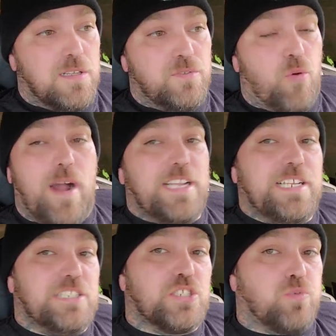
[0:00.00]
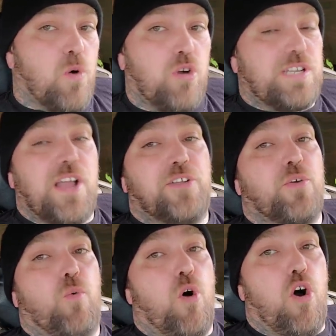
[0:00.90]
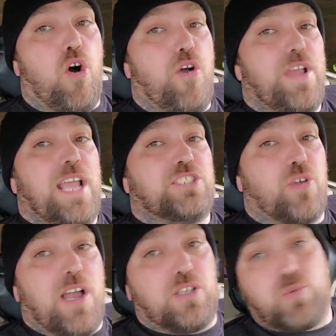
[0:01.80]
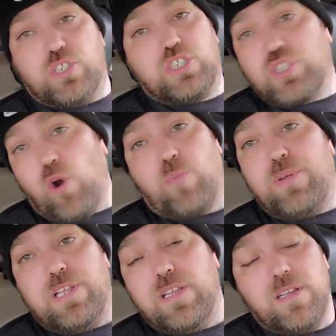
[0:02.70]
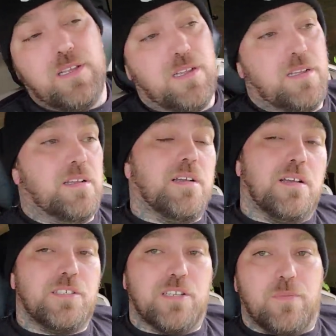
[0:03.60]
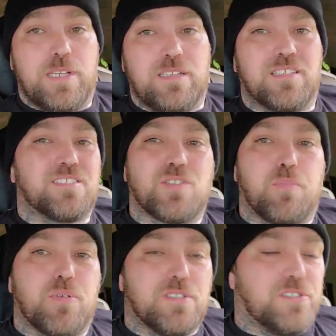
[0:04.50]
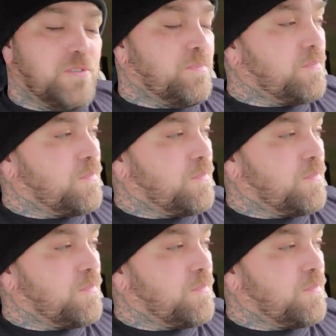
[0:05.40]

Nobody didn't just walk down your wall at your house with a Sharpie. You know what I mean? This is a prison.